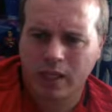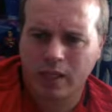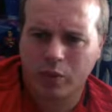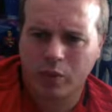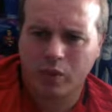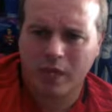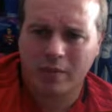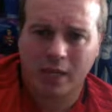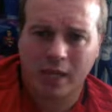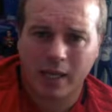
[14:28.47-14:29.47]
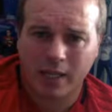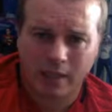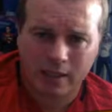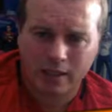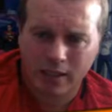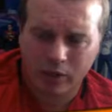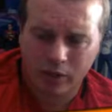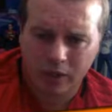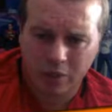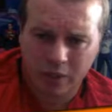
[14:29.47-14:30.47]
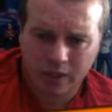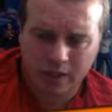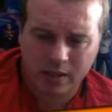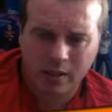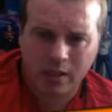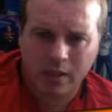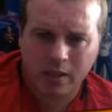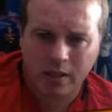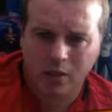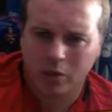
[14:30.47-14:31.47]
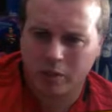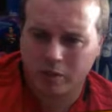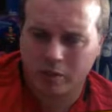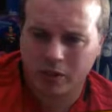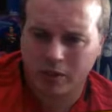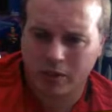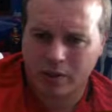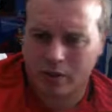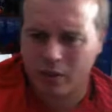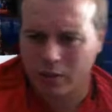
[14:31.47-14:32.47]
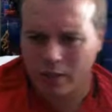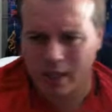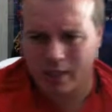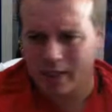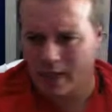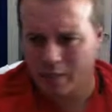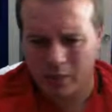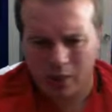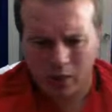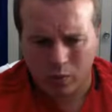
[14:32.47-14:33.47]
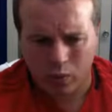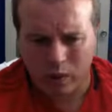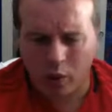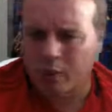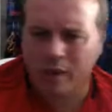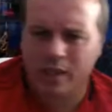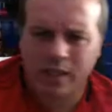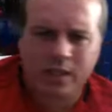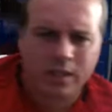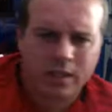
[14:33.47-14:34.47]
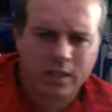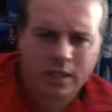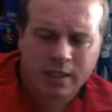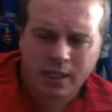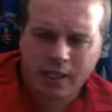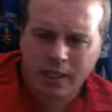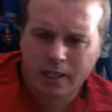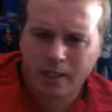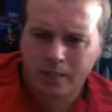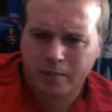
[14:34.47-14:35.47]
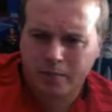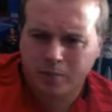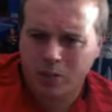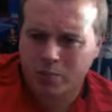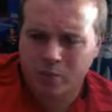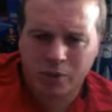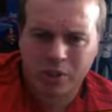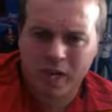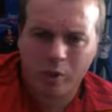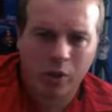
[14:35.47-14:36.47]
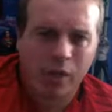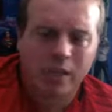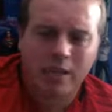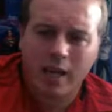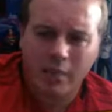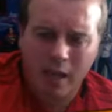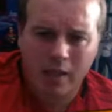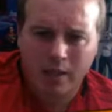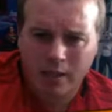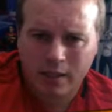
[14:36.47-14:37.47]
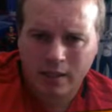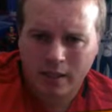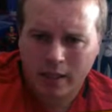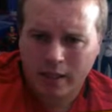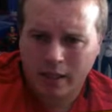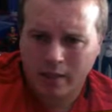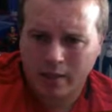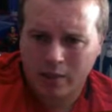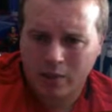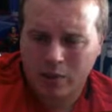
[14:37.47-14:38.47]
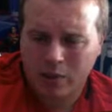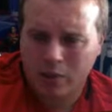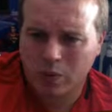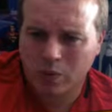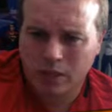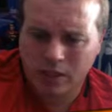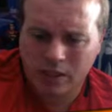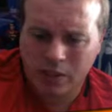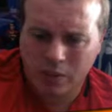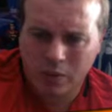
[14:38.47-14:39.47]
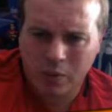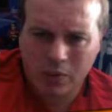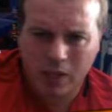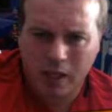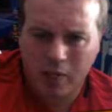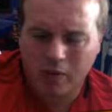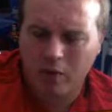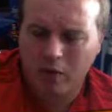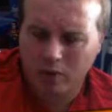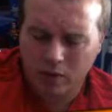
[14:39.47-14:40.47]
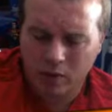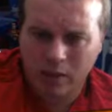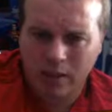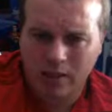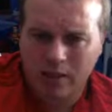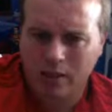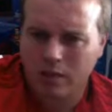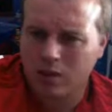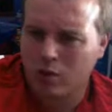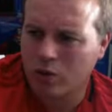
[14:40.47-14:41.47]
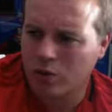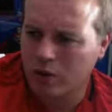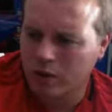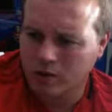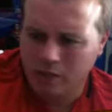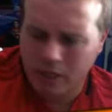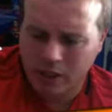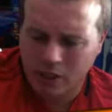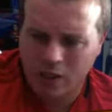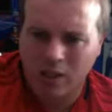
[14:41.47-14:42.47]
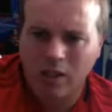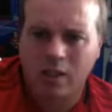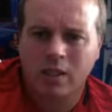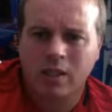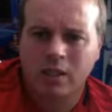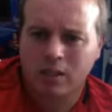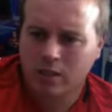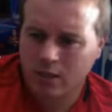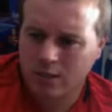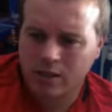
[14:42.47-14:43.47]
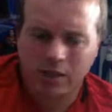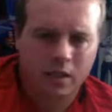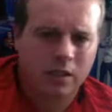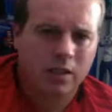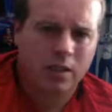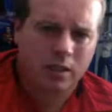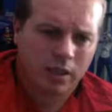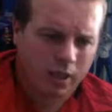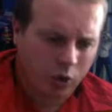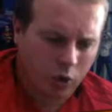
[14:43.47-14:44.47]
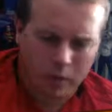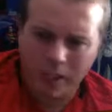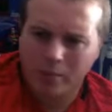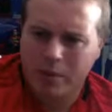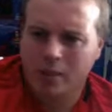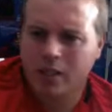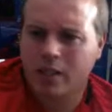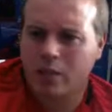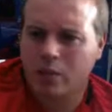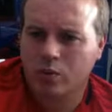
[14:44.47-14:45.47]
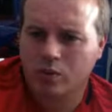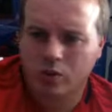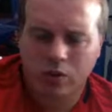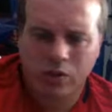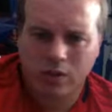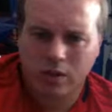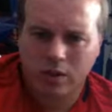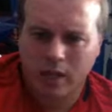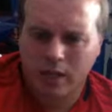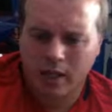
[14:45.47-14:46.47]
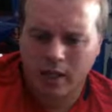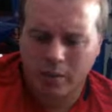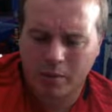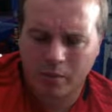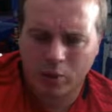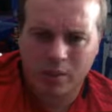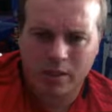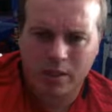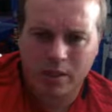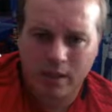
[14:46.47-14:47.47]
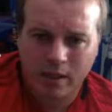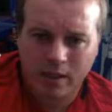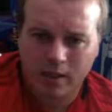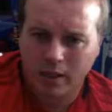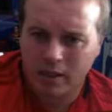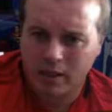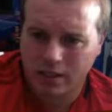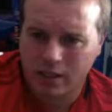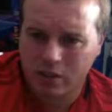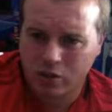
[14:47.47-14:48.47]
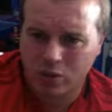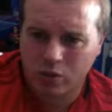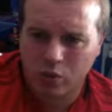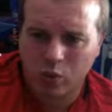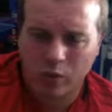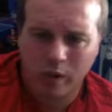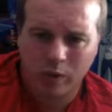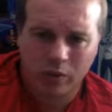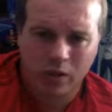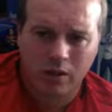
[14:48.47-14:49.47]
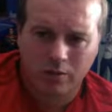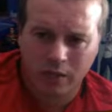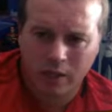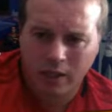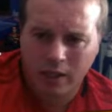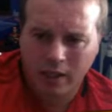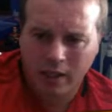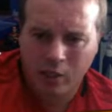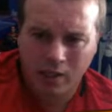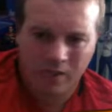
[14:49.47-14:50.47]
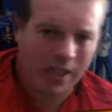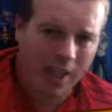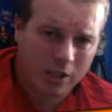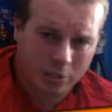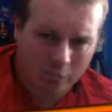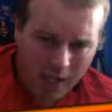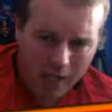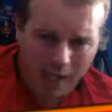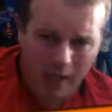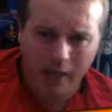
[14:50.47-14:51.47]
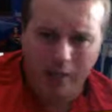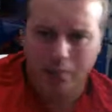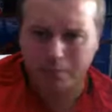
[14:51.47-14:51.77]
We just haven't played any in recent weeks. The Crystal Palace game, we'd no pre-season. The Spurs game, we only had 10 men. So since the Spurs game, you've got Newcastle or PSG, Chelsea, RB Leipzig. The results and performances are there. This is just one where it was awful. Now, we have yet to play a